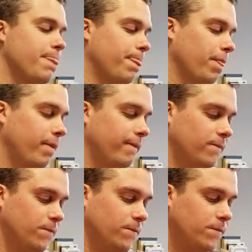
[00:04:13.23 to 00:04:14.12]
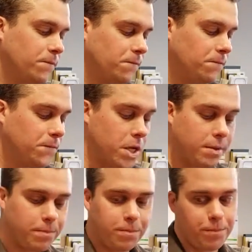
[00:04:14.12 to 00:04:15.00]
we should.
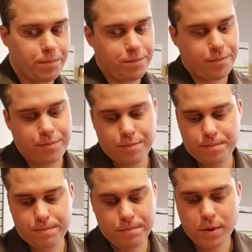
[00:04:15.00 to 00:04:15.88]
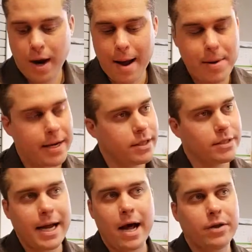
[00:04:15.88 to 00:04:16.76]
We, I bet in
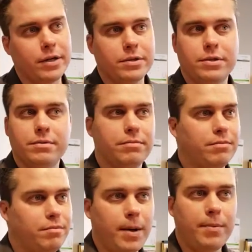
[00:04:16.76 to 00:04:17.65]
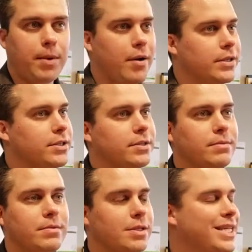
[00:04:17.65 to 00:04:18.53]
this town there's probably
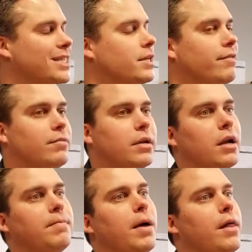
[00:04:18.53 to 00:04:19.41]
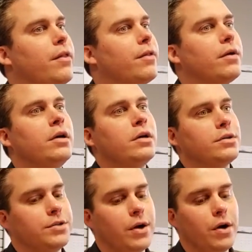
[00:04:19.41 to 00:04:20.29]
60 of them done a month.
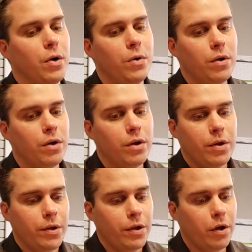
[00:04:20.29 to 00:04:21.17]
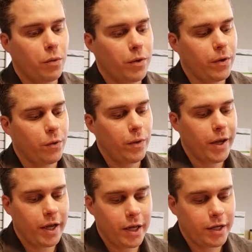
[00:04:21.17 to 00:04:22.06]
So you know, we, we
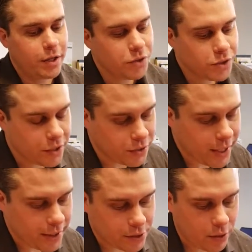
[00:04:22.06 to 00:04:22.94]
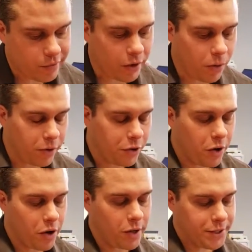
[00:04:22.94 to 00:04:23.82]
usually do 10 to 12 a quarter
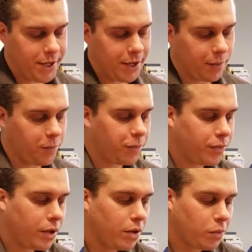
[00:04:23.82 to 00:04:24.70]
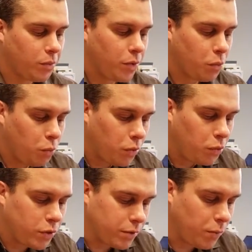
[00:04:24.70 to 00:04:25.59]
on our team.
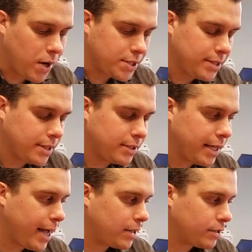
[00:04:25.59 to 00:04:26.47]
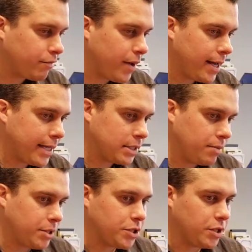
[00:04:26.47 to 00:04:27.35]
What the Washington State Housing Finance
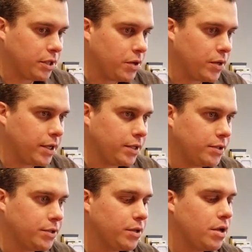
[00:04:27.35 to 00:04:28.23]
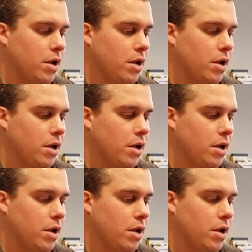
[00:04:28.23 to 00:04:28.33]
Commission loan is,